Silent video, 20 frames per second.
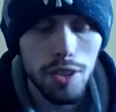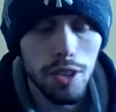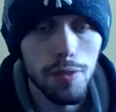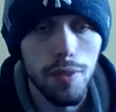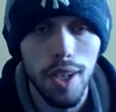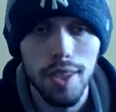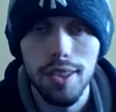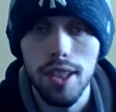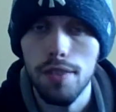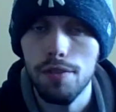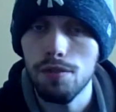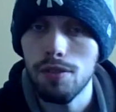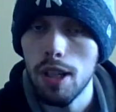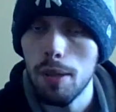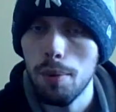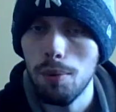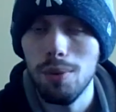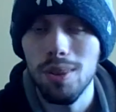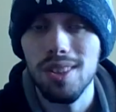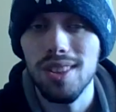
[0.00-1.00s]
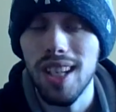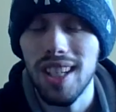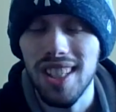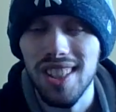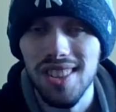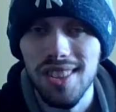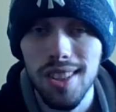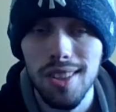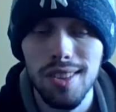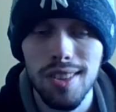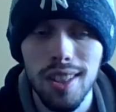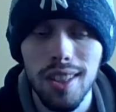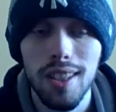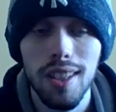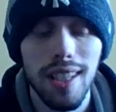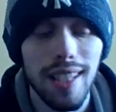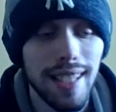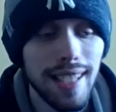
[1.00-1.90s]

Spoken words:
Devontae Freeman was non-existent.